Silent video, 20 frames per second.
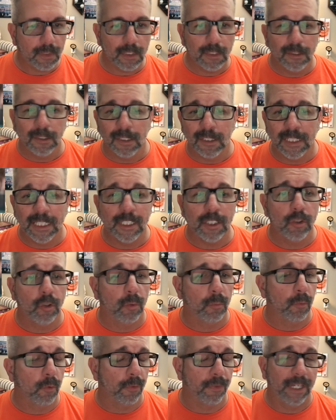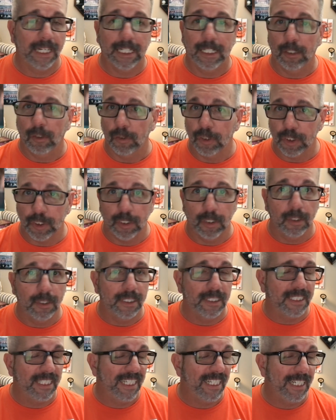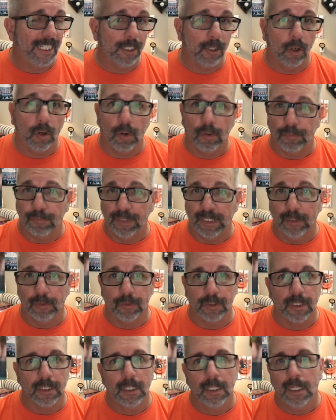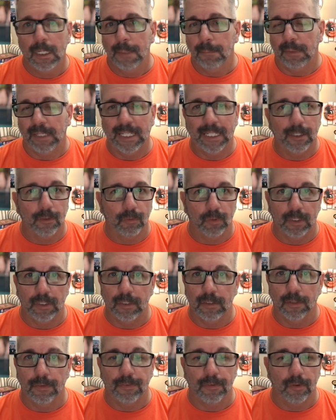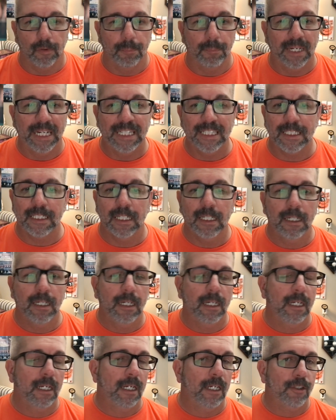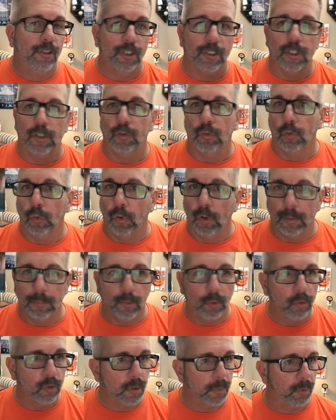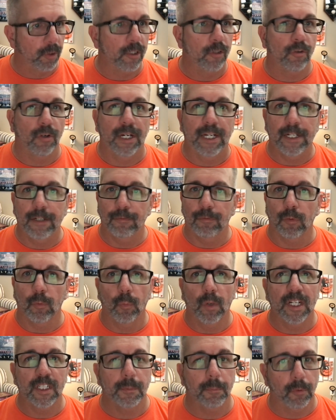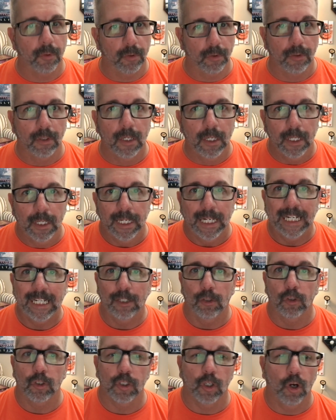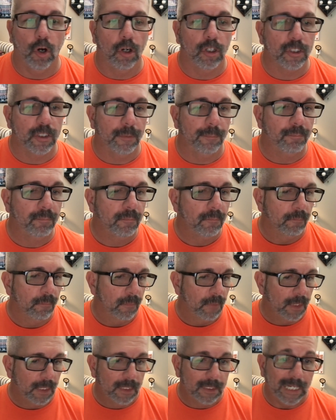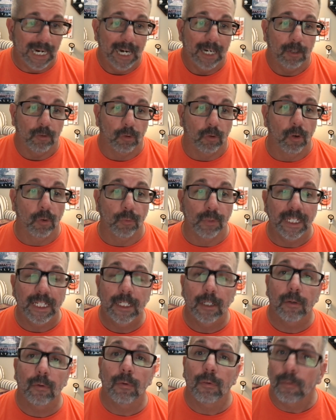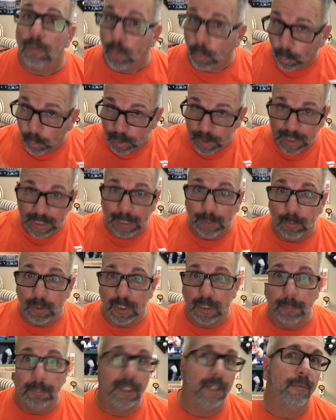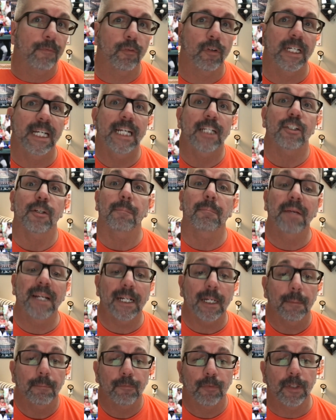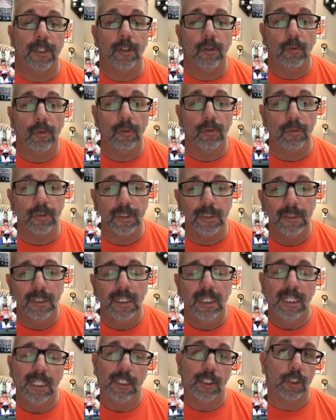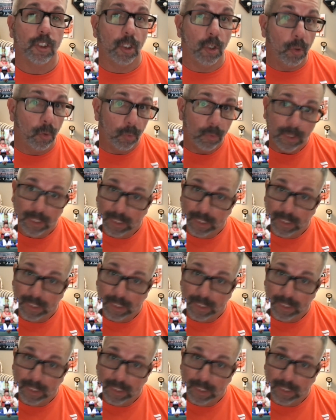Does his normal thing. He looks good. He's hitting to all fields, playing a really good third base. It's just a normal spring training for Westburg. He looks awesome. Tyler O'Neill, of course, he was the big free agent pickup for the Orioles. Slowed,